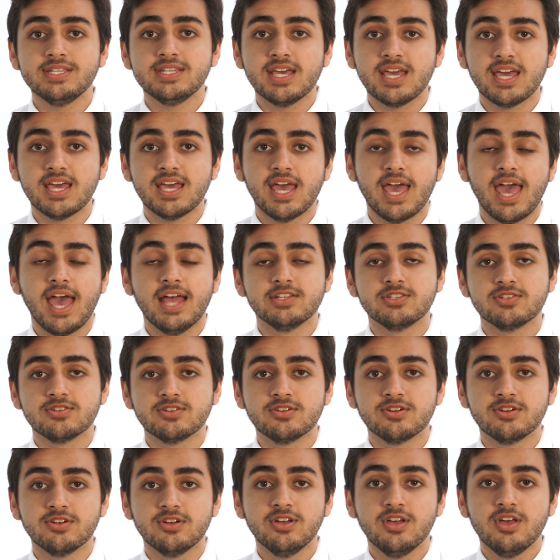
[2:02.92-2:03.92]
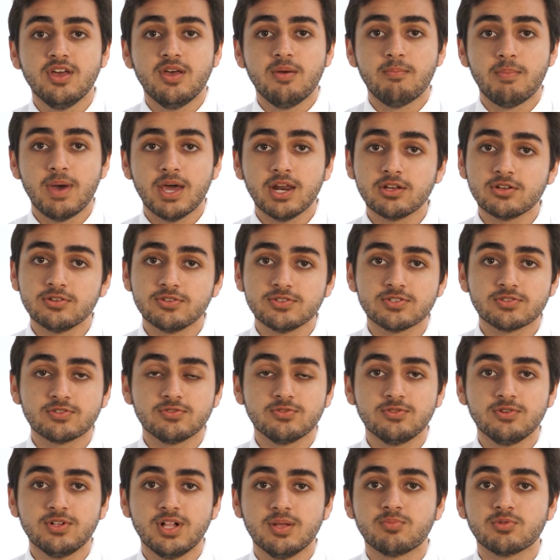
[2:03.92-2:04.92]
day enter medical
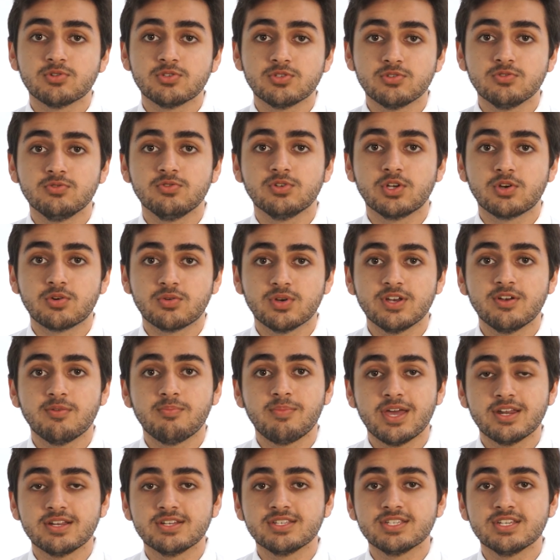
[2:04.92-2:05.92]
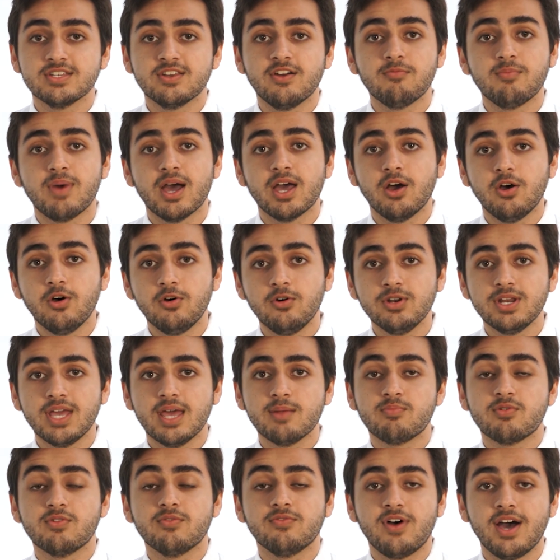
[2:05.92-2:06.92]
school and pursue a career of medicine of my own
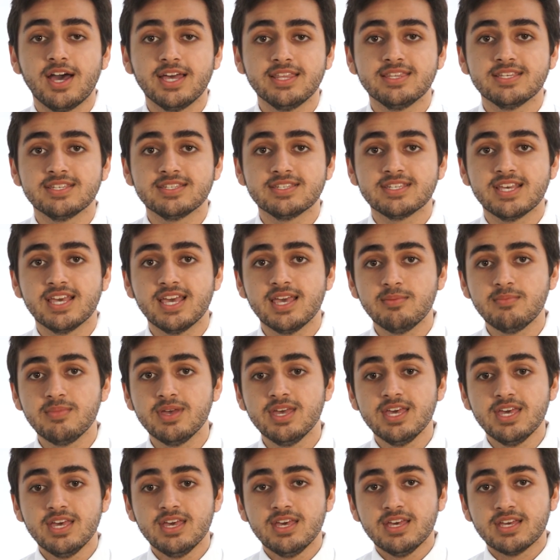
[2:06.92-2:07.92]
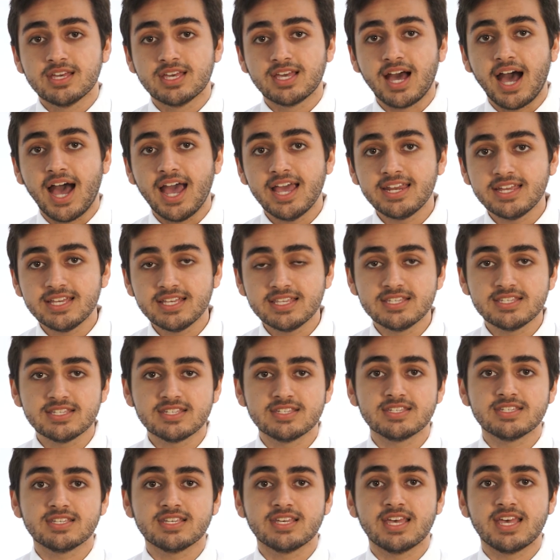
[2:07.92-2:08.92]
and provide the same
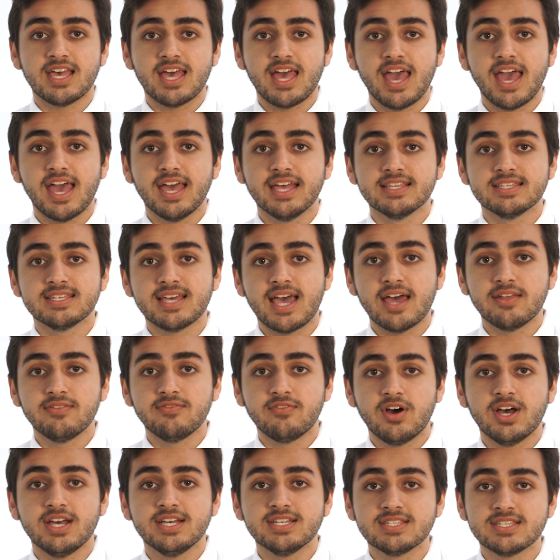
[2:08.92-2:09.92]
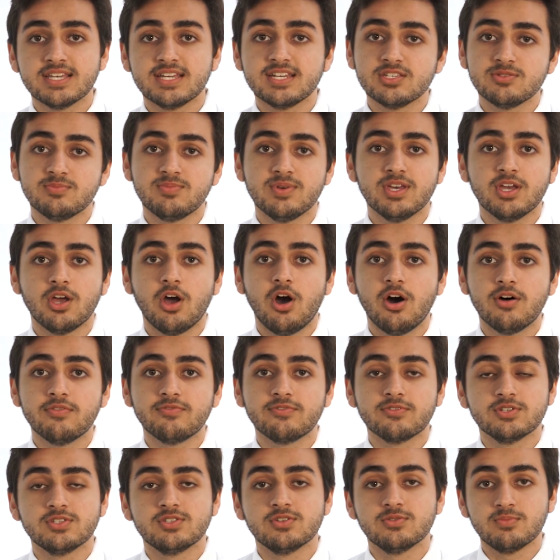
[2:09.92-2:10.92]
guidance and advice that is being
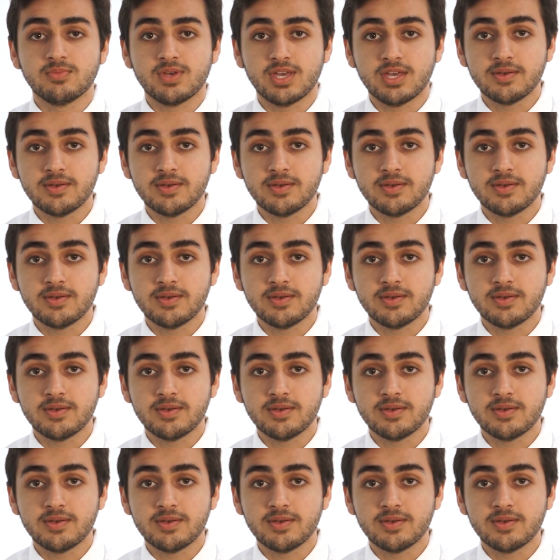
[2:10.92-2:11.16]
offered to me.